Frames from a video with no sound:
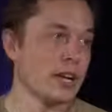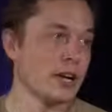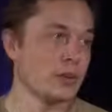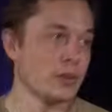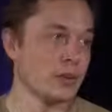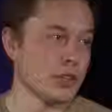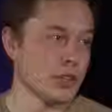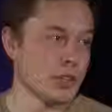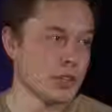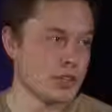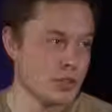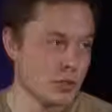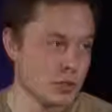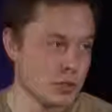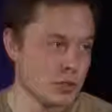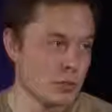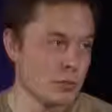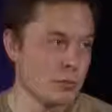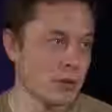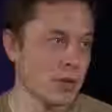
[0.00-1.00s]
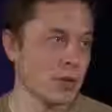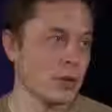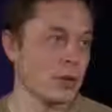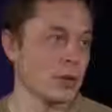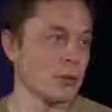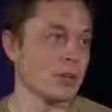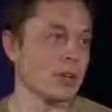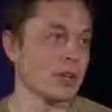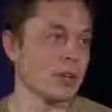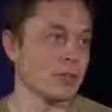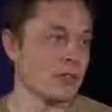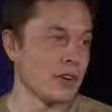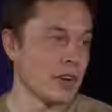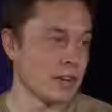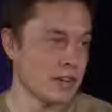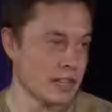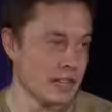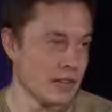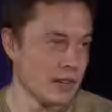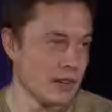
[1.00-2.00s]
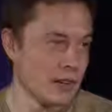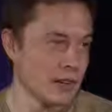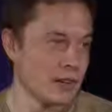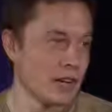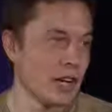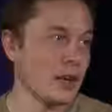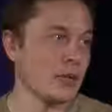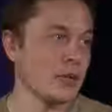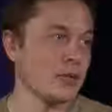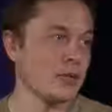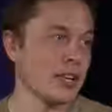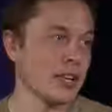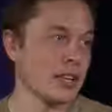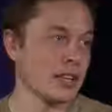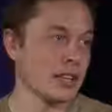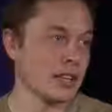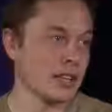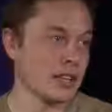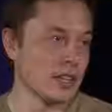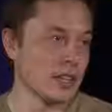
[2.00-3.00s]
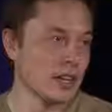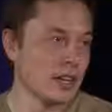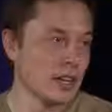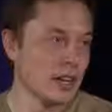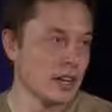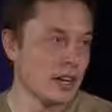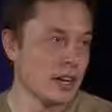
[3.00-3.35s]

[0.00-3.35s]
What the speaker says: and with each subsequent model we bring the price down and we make the